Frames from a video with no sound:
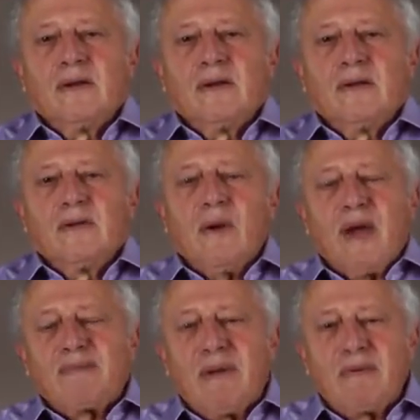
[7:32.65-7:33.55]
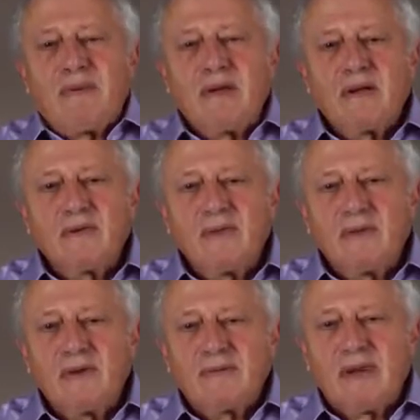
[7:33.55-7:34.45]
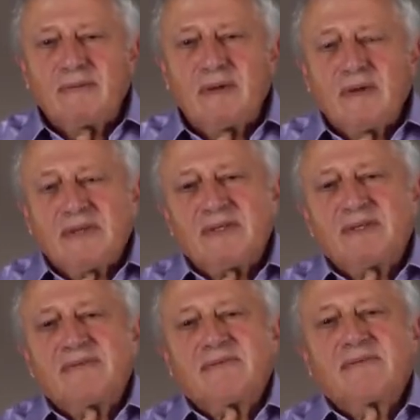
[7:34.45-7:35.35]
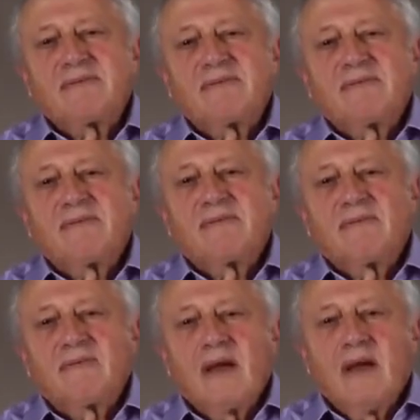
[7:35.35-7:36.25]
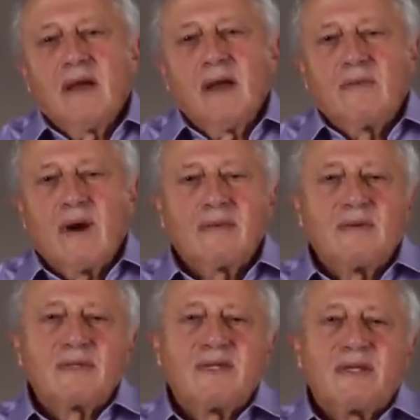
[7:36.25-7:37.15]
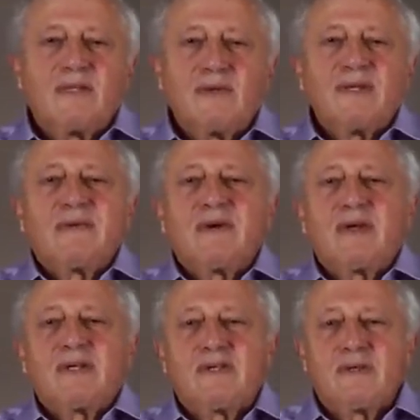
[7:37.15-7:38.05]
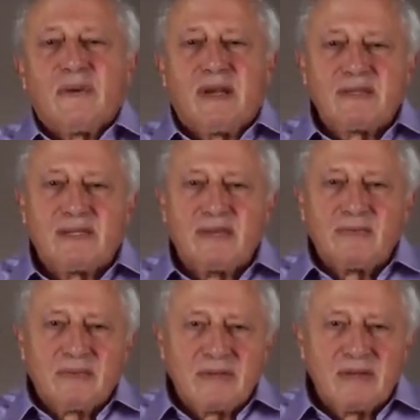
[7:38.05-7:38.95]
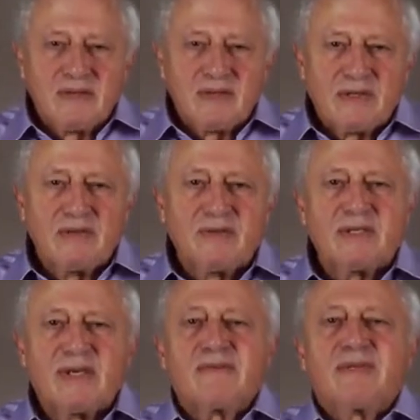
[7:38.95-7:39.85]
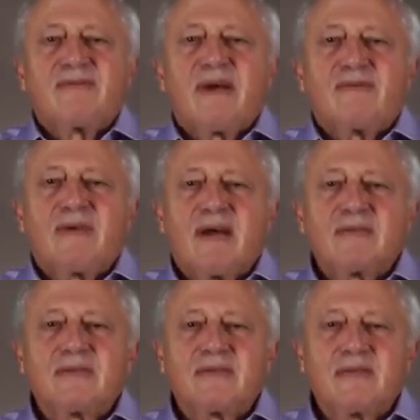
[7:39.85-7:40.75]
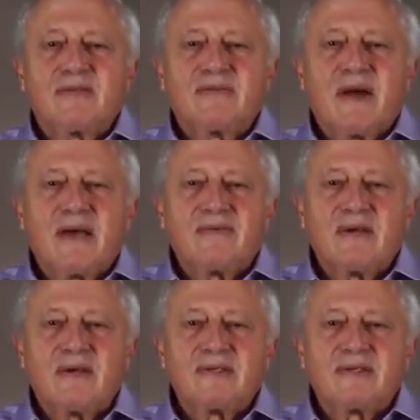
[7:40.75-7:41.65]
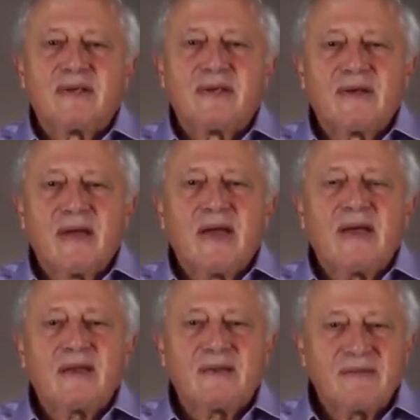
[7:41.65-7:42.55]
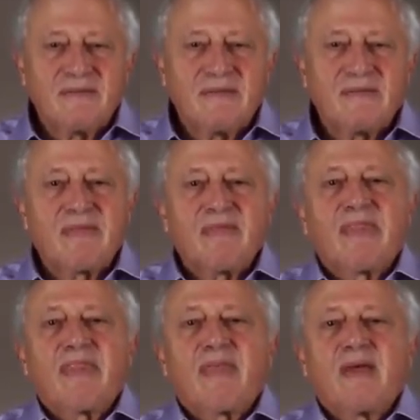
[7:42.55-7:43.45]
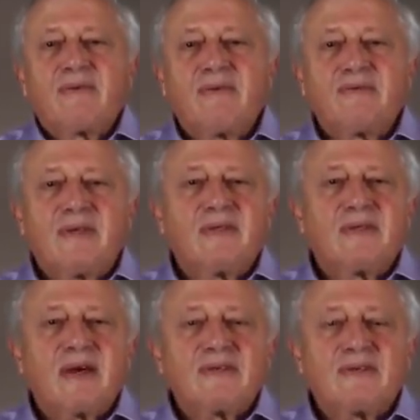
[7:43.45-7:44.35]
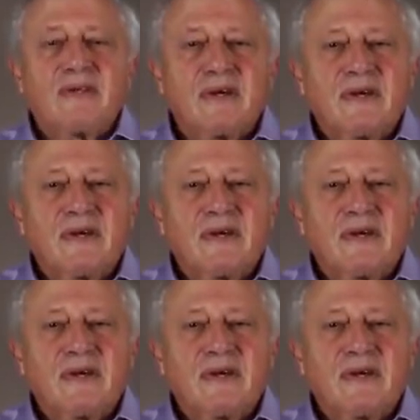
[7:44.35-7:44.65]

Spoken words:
The white paper included three main points. One was that Jewish immigration to Palestine would be restricted to 75,000 in the 5 years ahead, 15,000 a year.